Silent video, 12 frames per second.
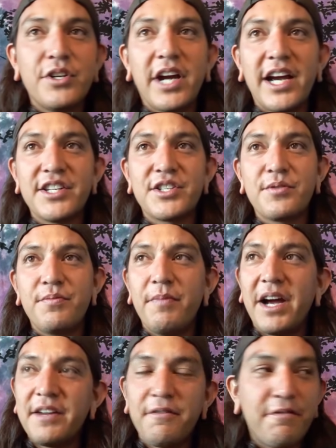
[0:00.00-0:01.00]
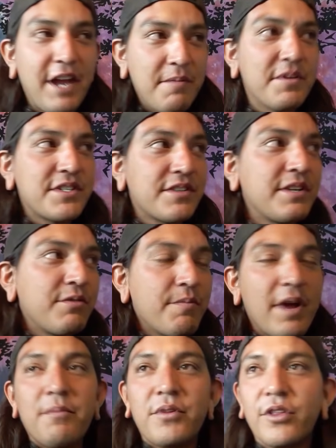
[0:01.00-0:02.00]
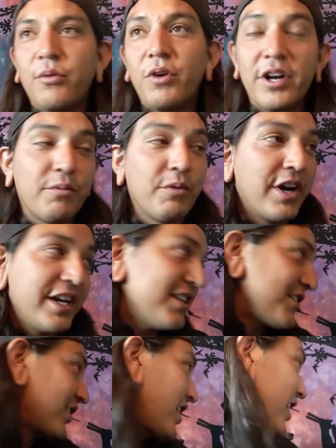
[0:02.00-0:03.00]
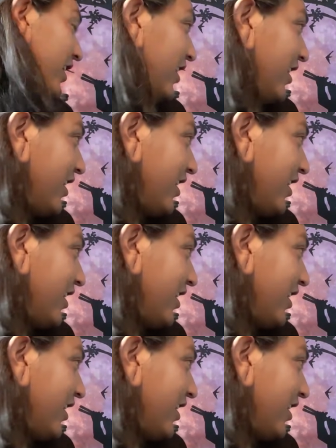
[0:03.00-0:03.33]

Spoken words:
You guys might famously remember the one where he's like,